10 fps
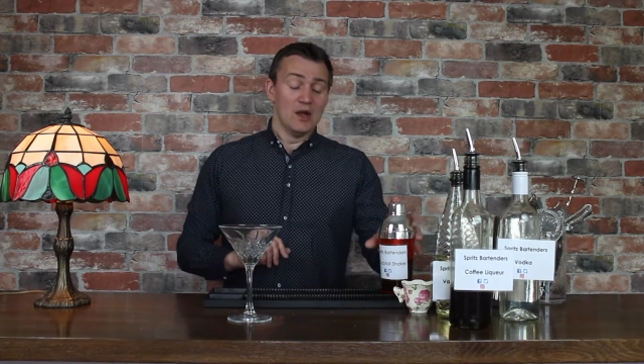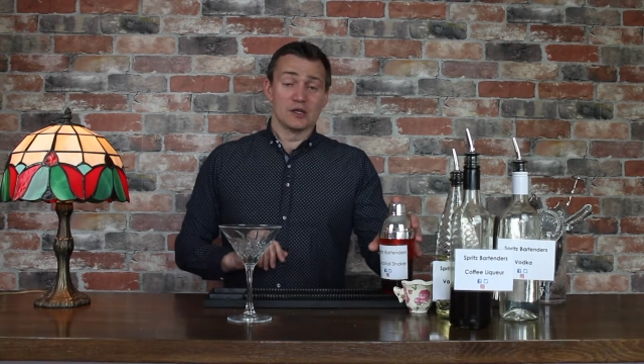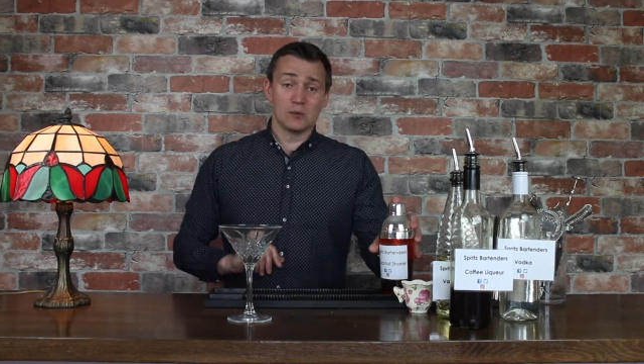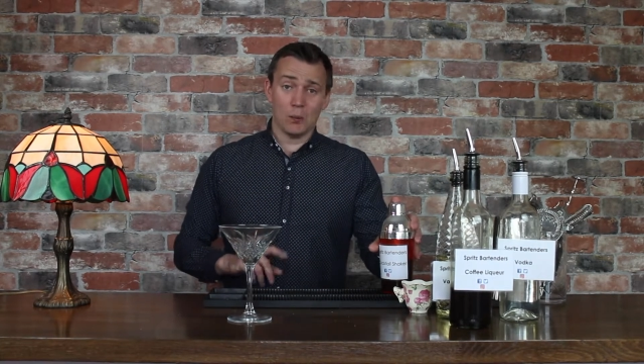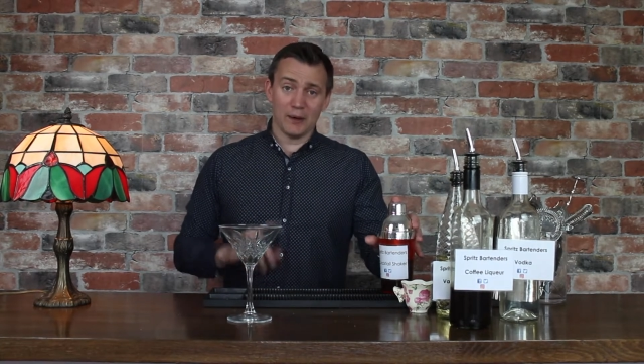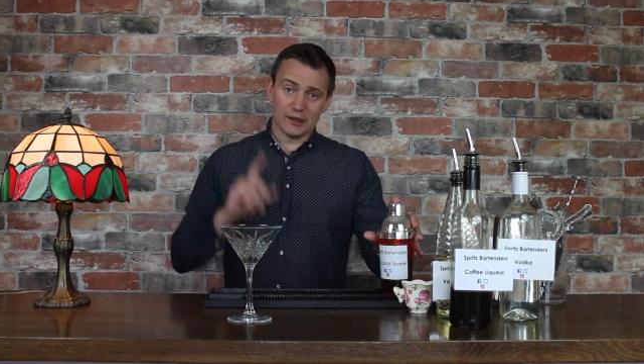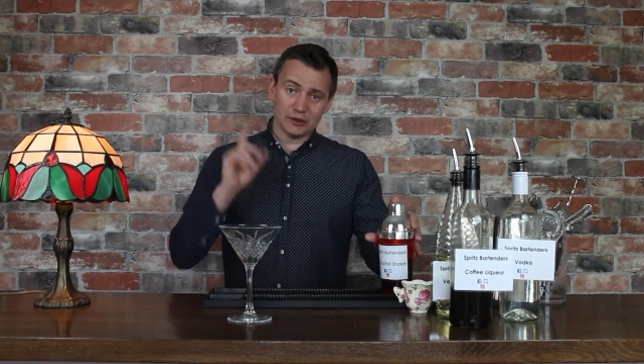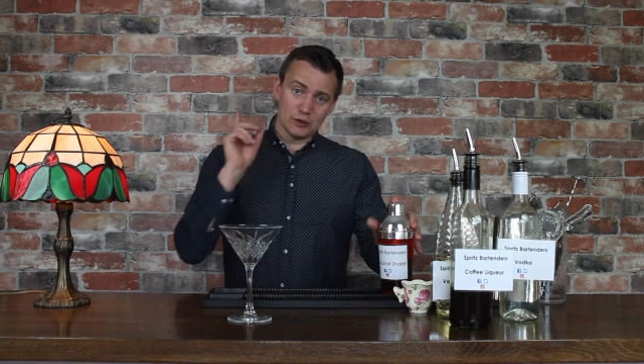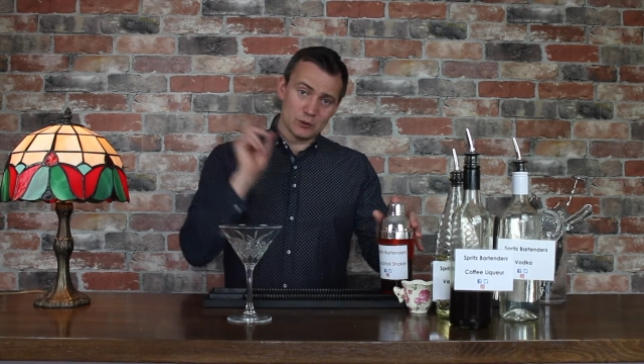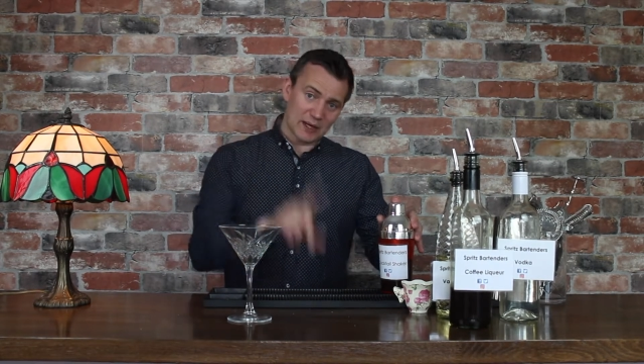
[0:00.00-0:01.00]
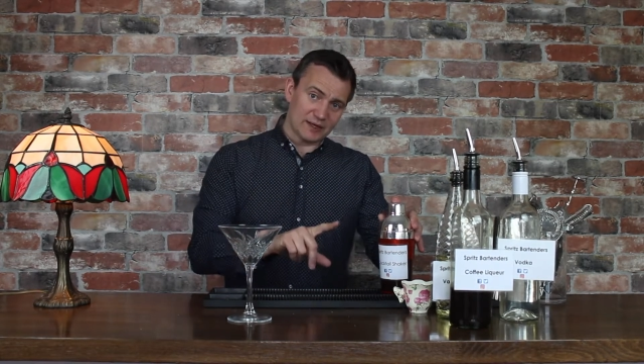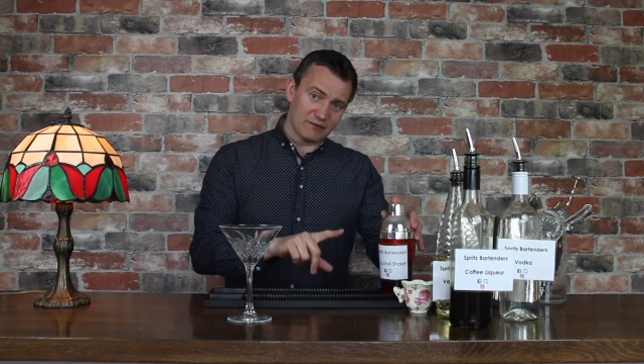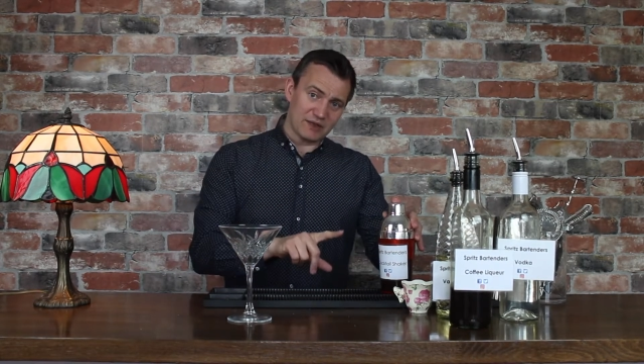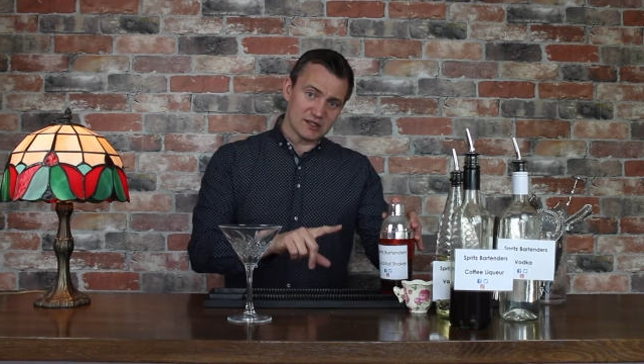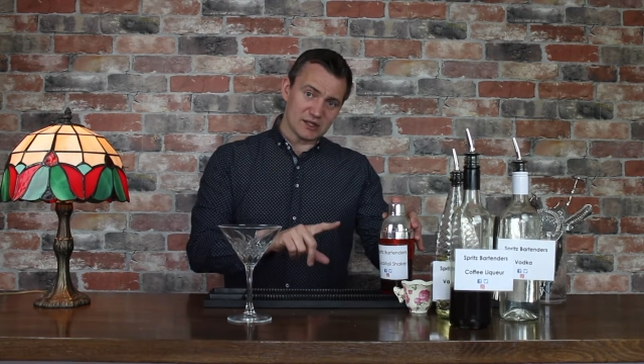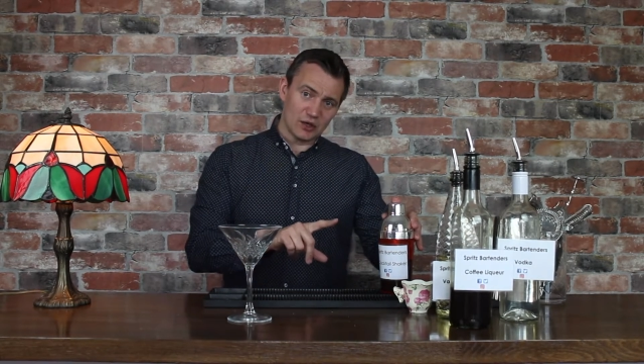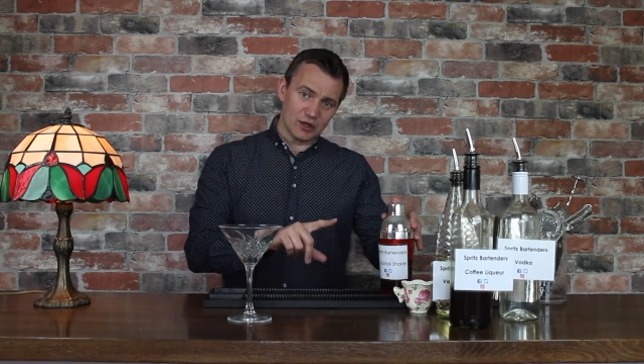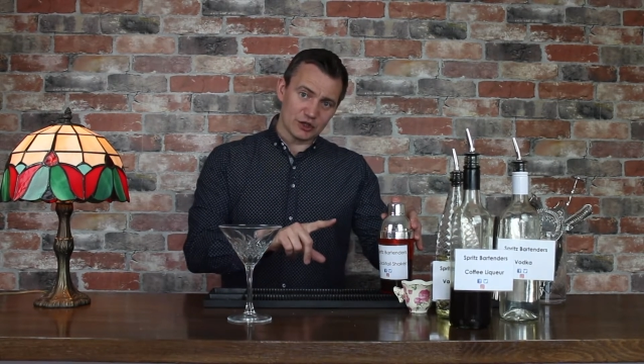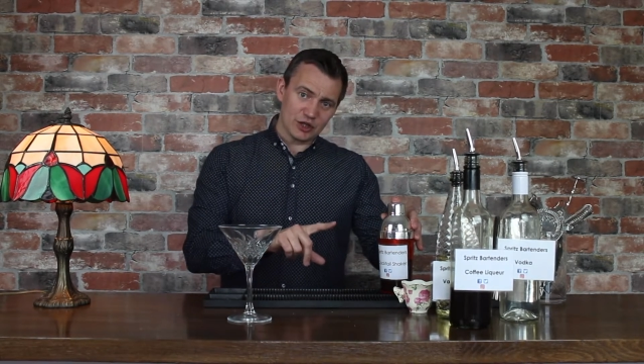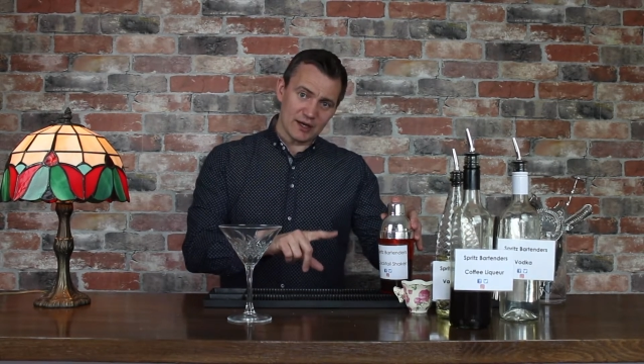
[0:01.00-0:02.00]
So what we're going to do is we're going to give this a
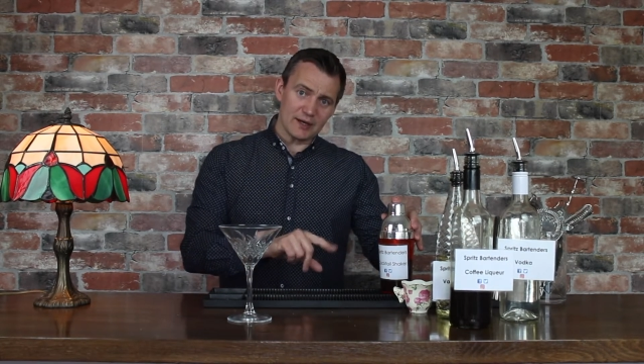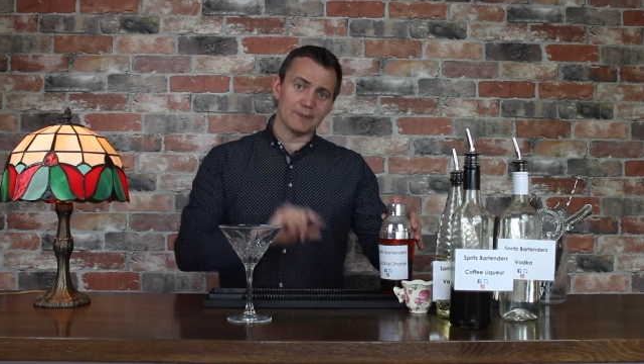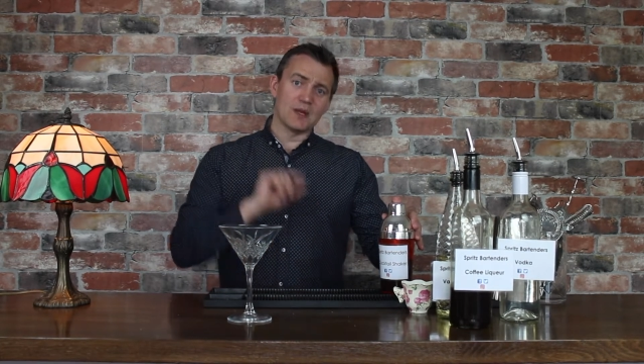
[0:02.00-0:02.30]
nice shake